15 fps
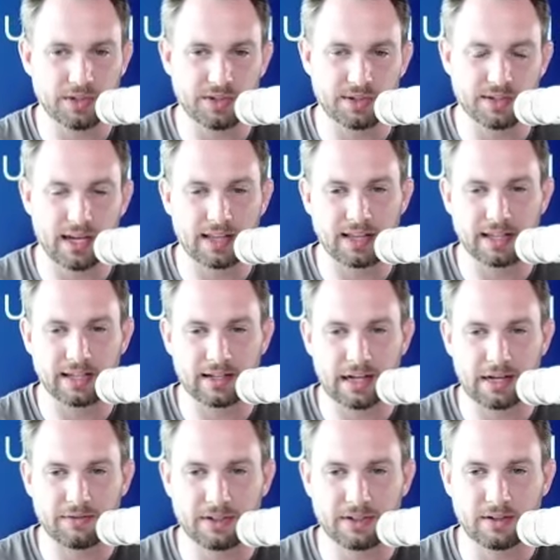is, I think,
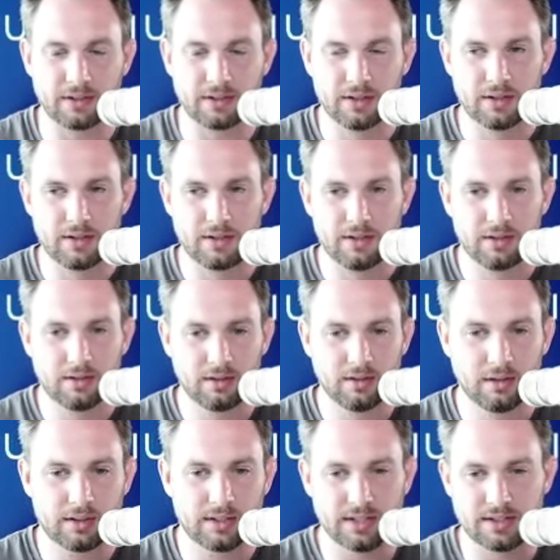kind of a
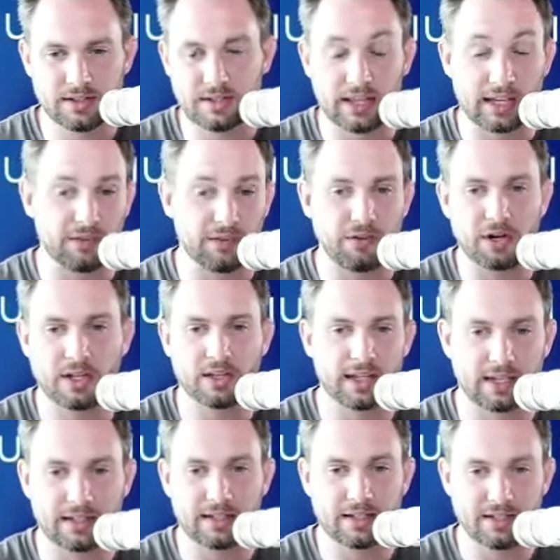very
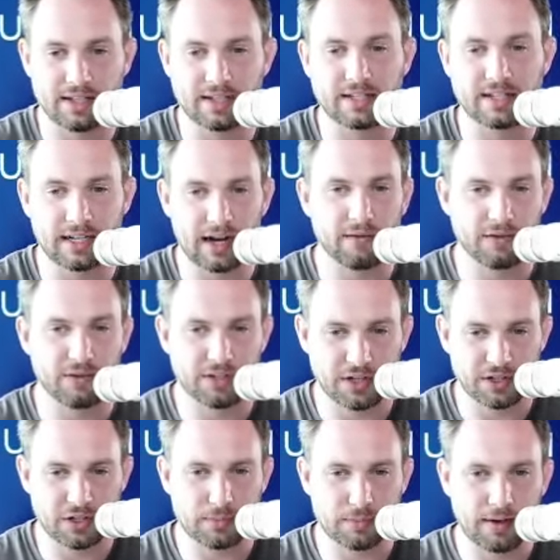like consistent
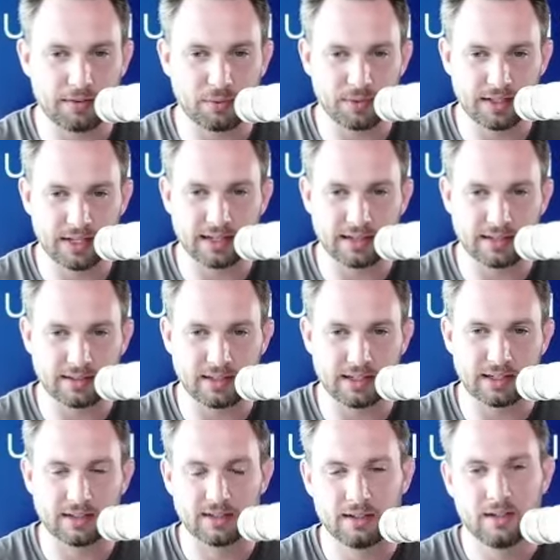conversation I'm having with Nick. It's
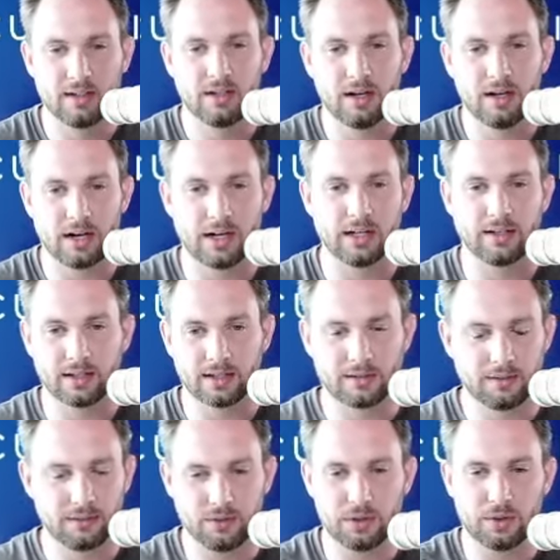like, all right, like,
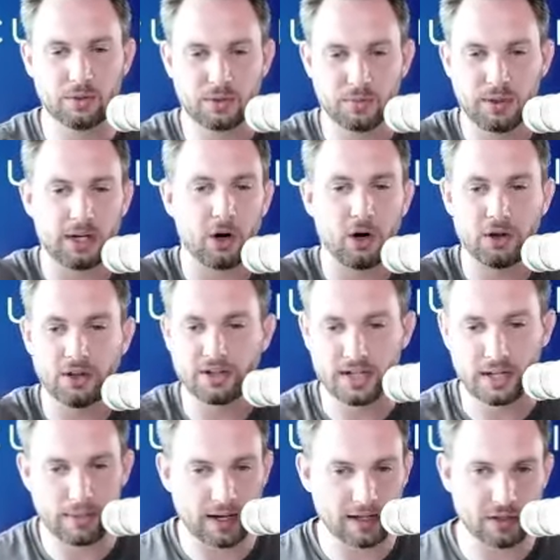we're spending all this
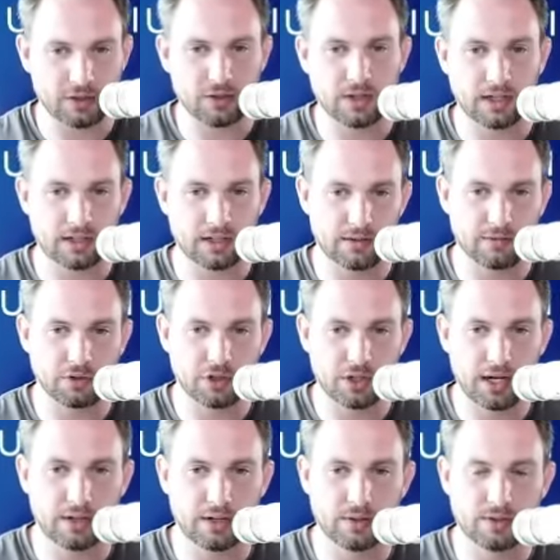time executing on several
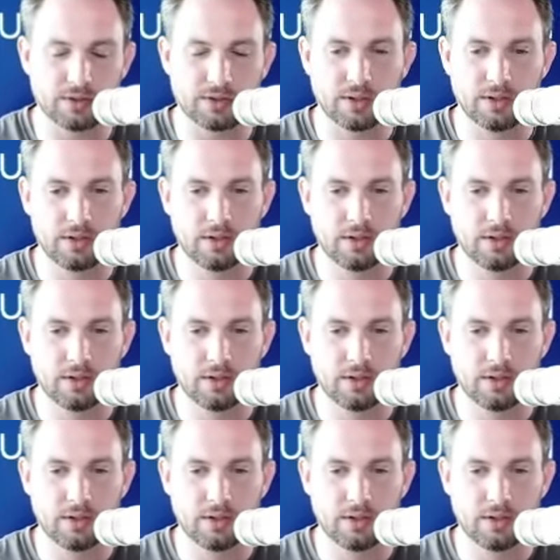channels.